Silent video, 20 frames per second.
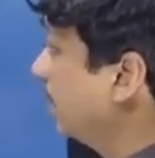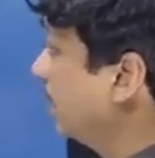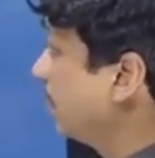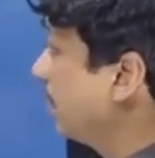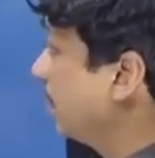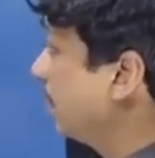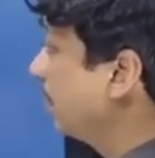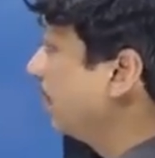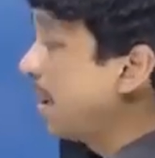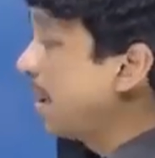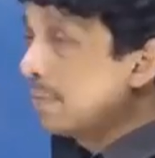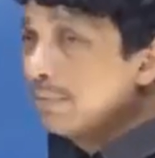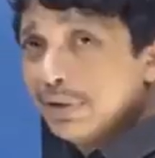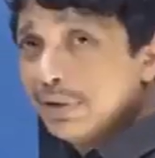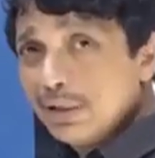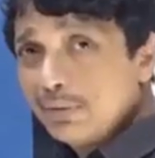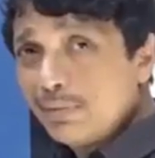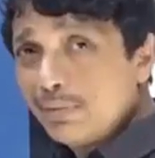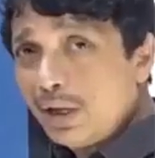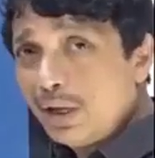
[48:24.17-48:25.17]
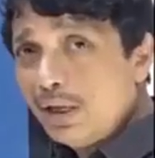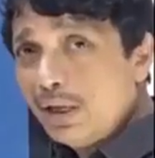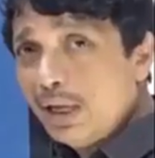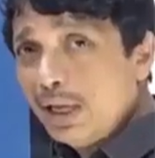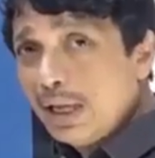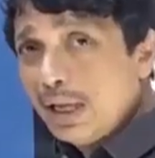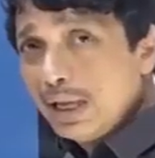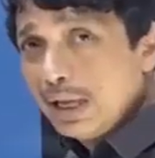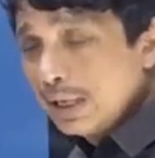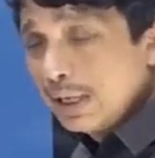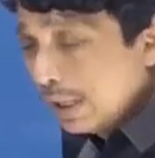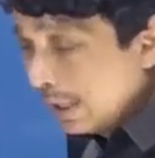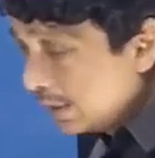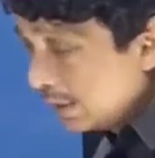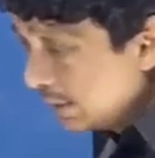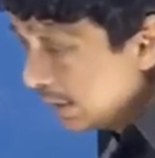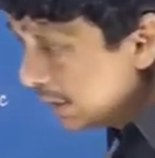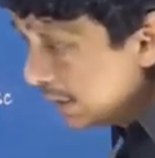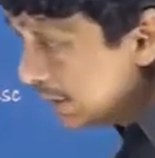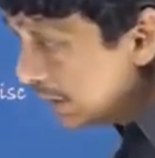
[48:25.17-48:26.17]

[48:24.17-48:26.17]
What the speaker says: Okay, remember, papilledema is